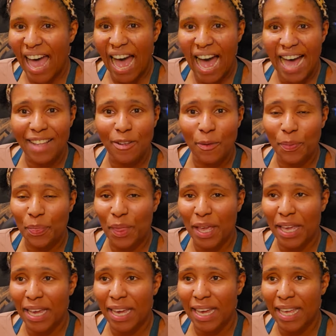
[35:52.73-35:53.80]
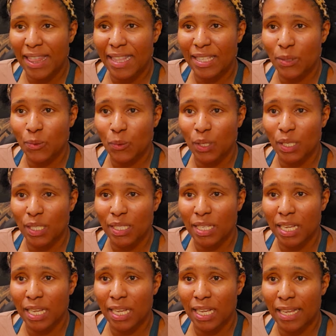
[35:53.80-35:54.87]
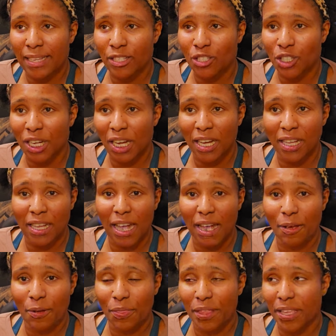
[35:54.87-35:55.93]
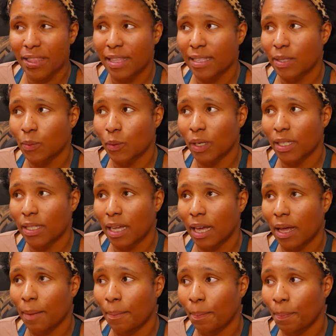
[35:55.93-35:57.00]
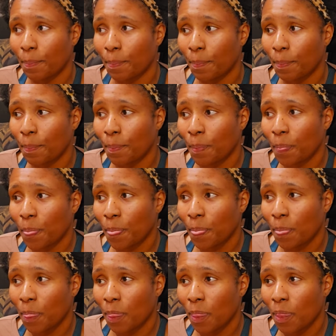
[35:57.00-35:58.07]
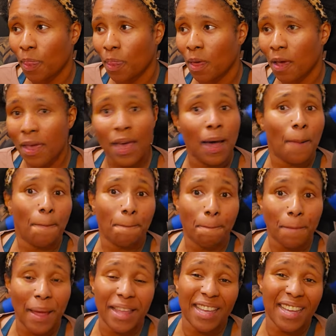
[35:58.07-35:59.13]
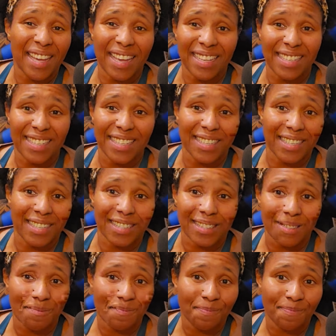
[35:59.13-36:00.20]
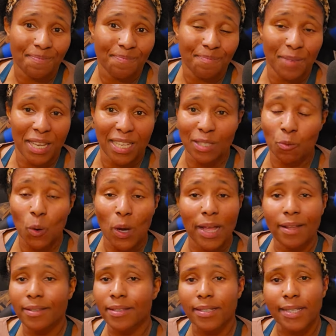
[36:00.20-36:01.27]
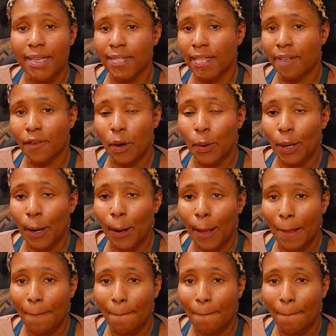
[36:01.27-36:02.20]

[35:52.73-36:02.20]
I don't think this was uh Shan I don't think this was um yeah, I think Katie did this. Because what else does Katie have going on?